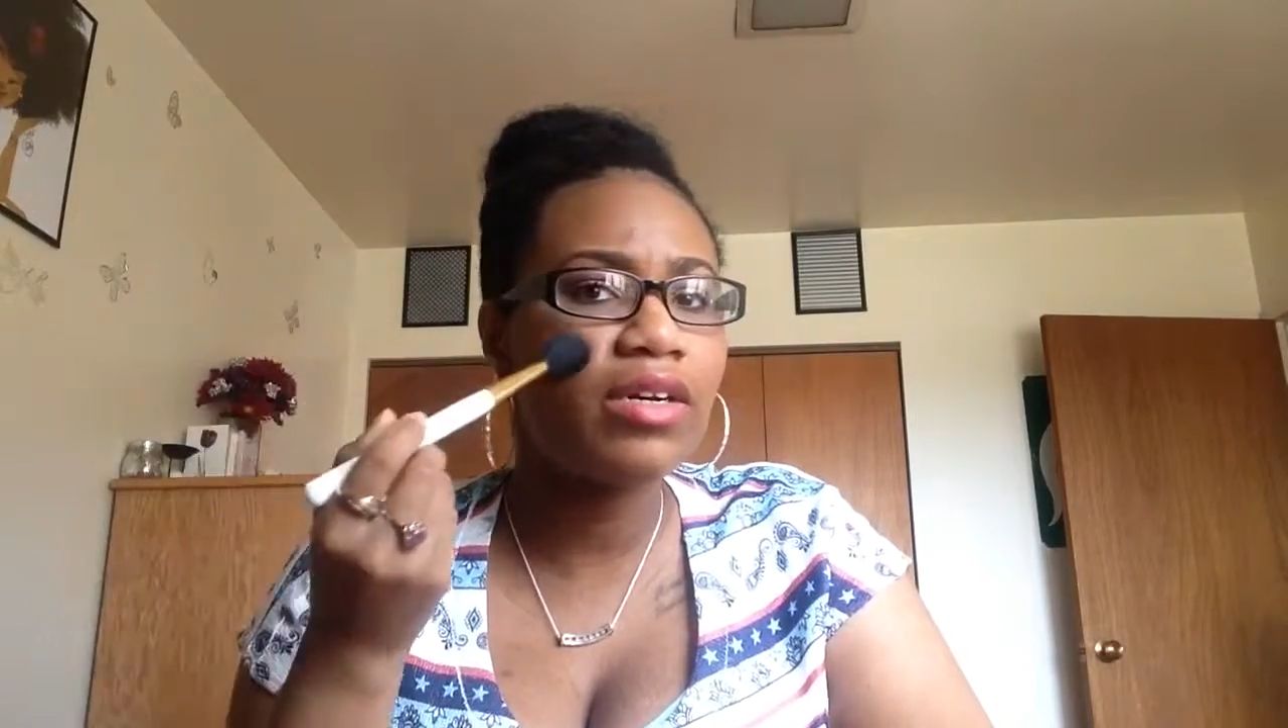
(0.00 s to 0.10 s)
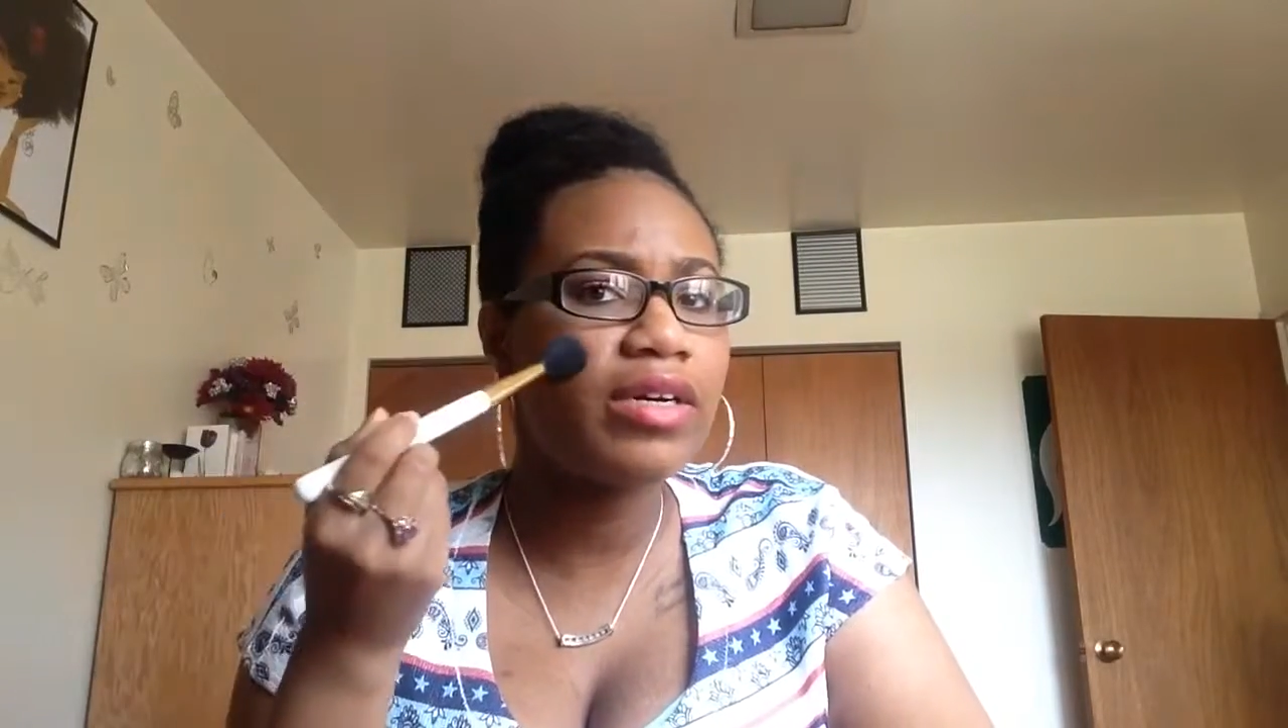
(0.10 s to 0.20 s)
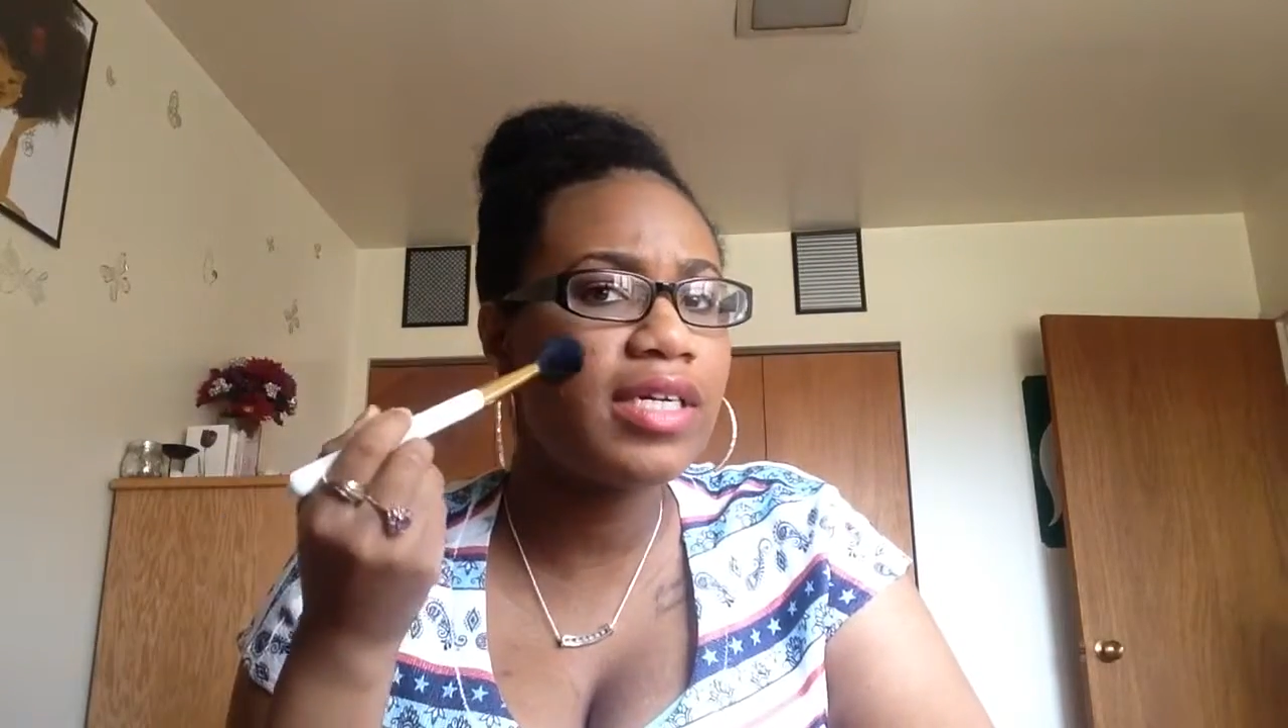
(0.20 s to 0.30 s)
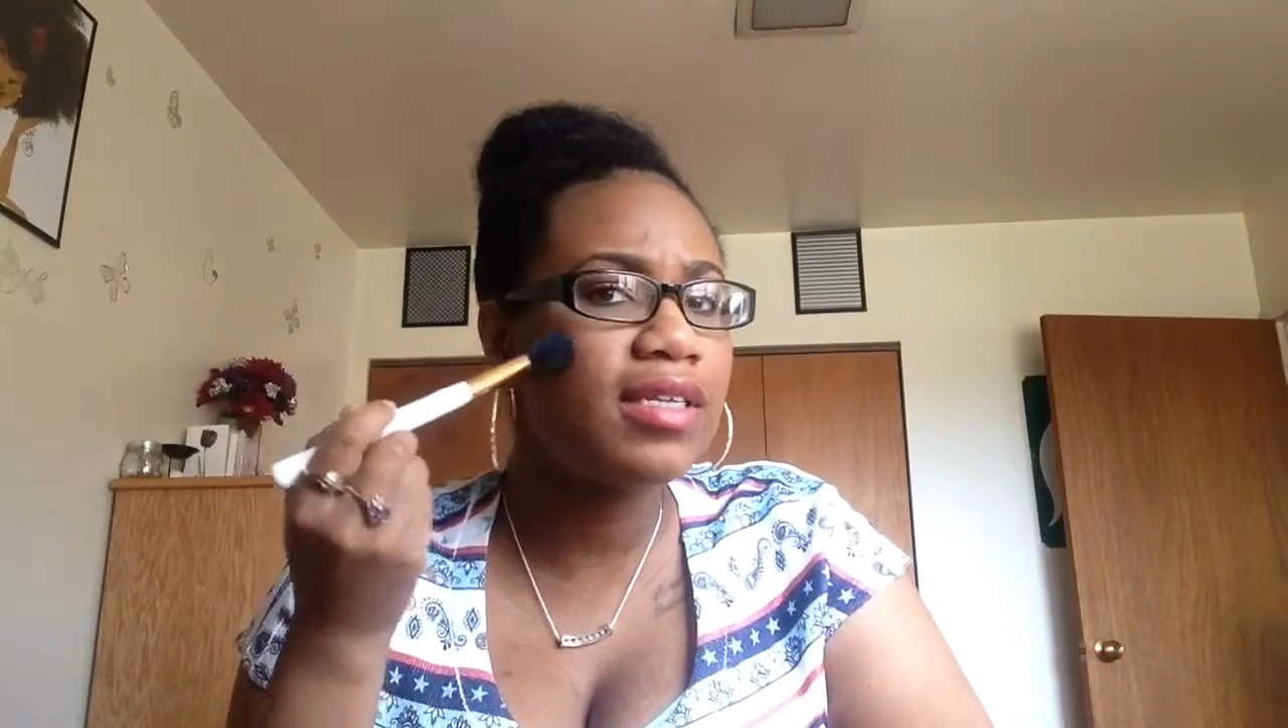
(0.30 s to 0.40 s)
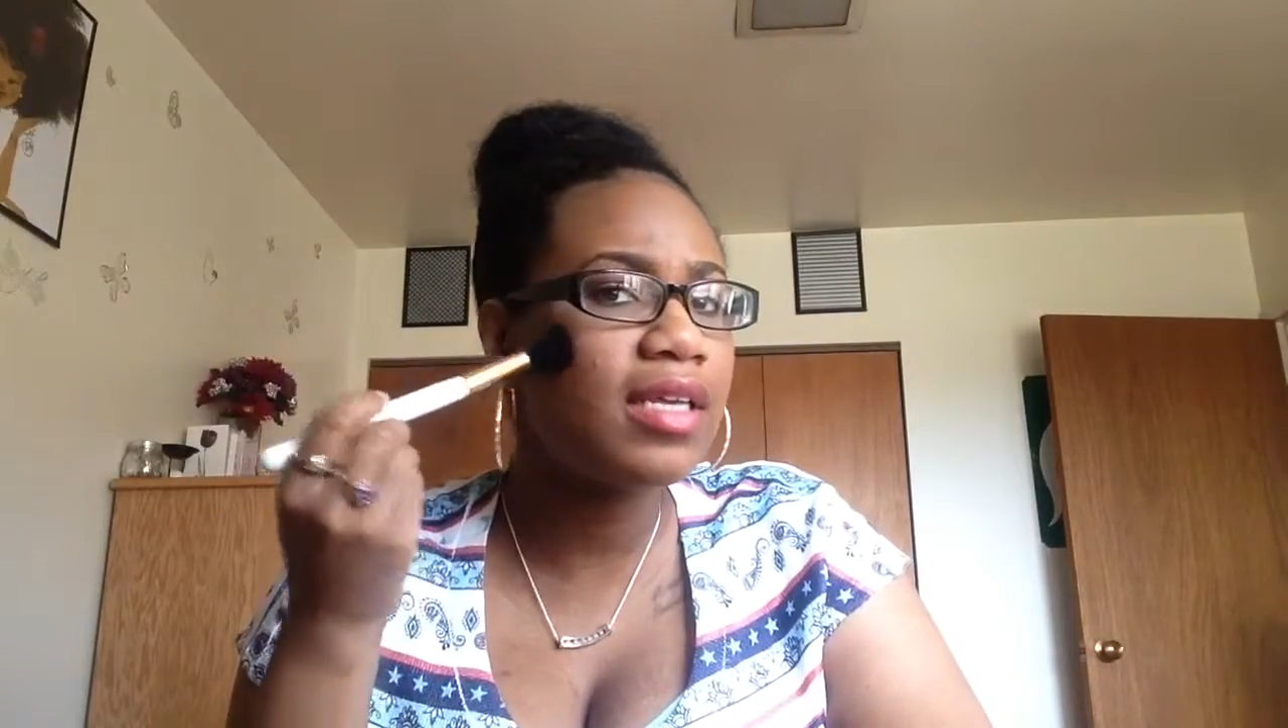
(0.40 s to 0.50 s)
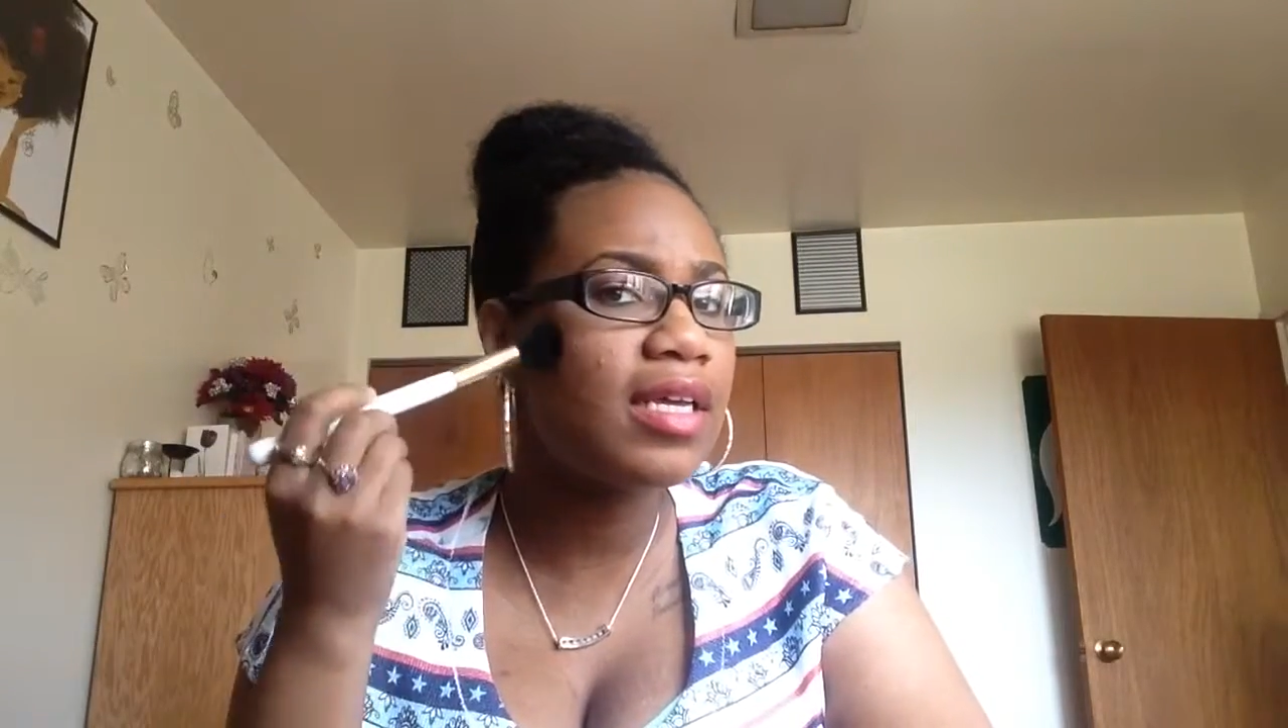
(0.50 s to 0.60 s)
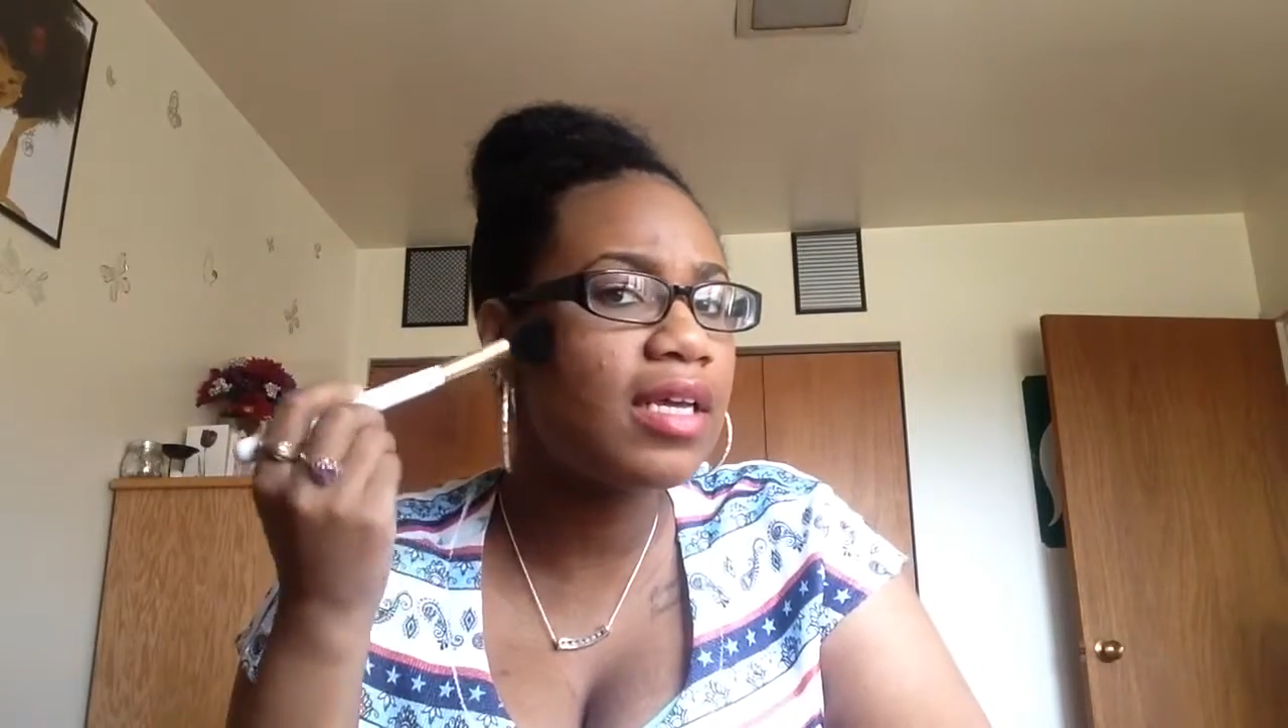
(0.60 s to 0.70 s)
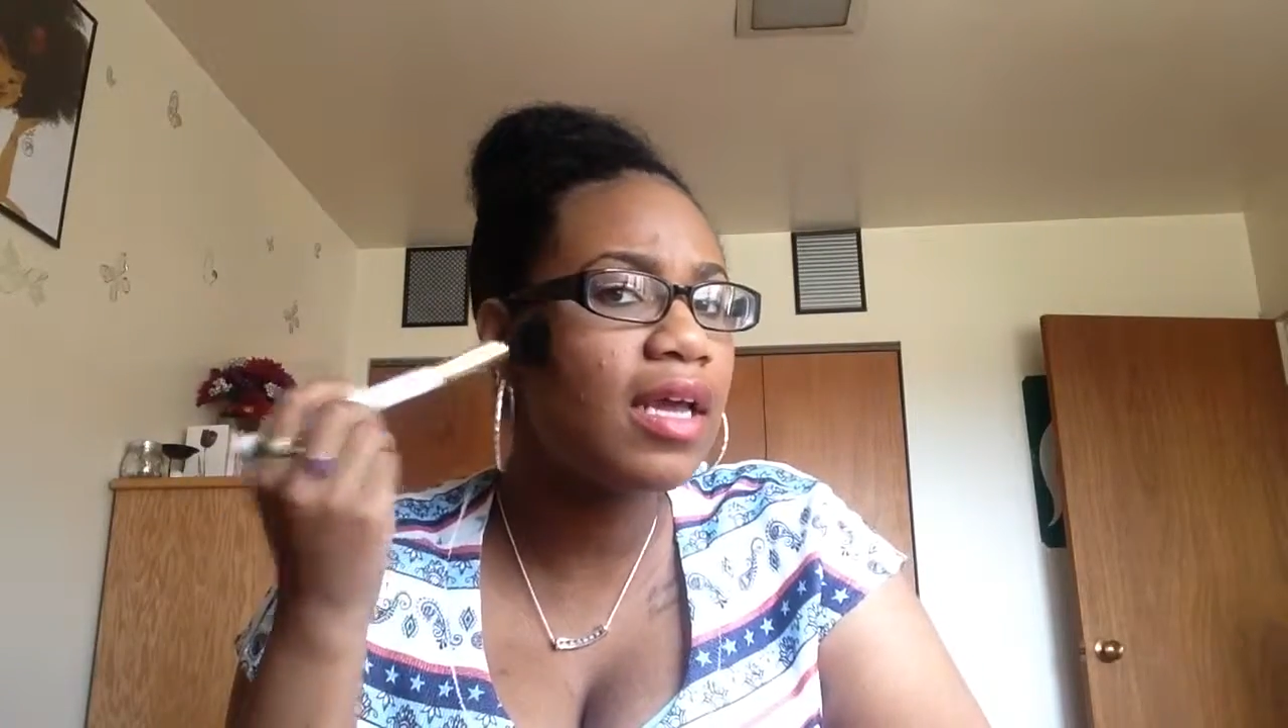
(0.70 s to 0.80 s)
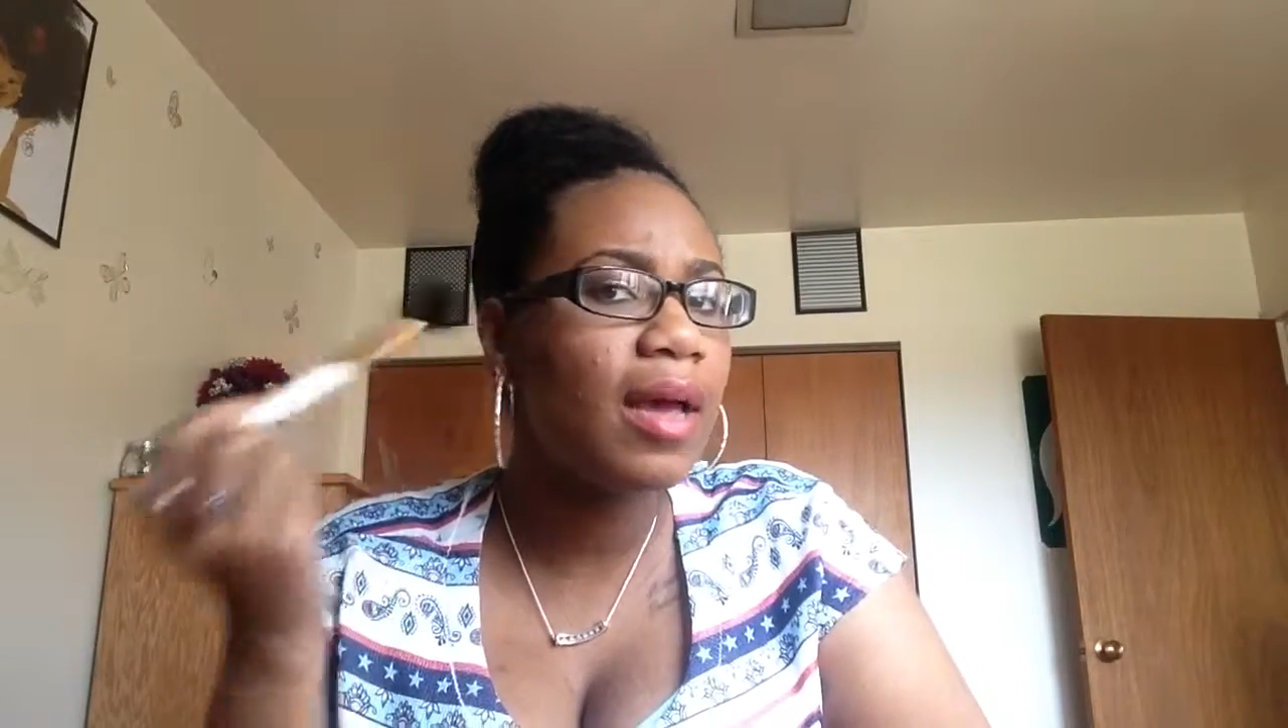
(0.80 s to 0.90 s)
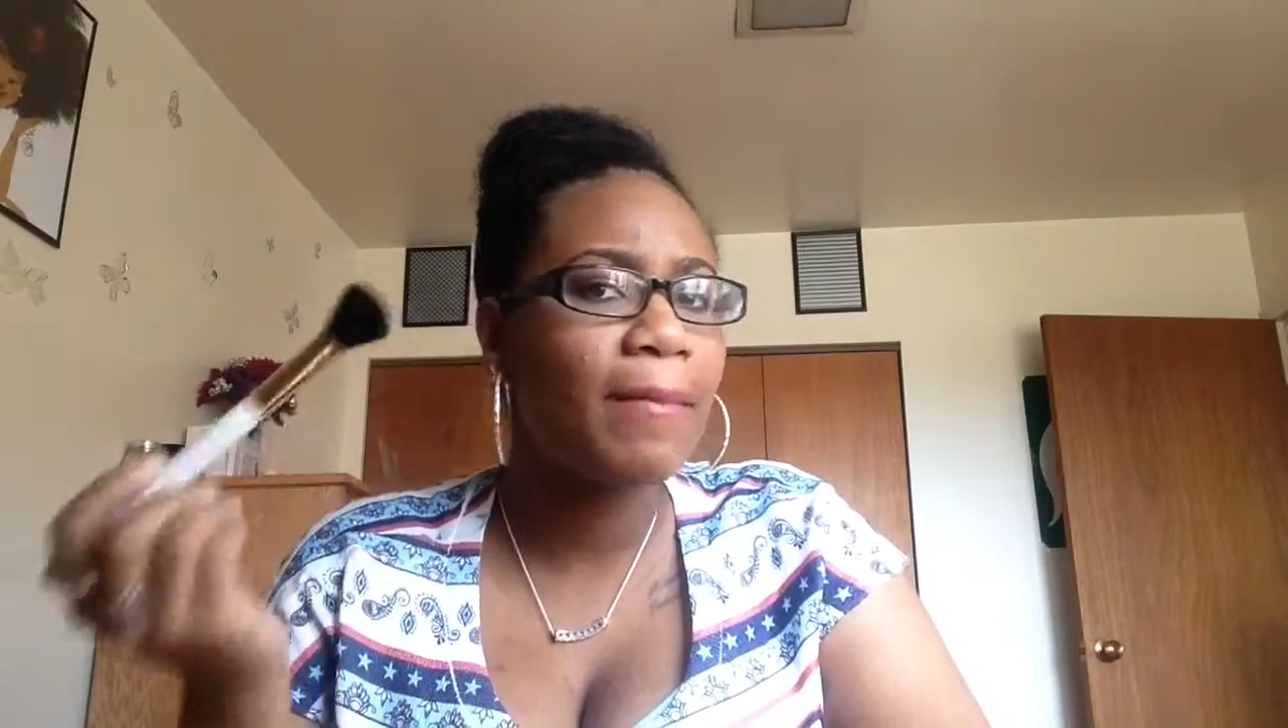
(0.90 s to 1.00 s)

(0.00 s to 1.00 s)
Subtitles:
it or anything,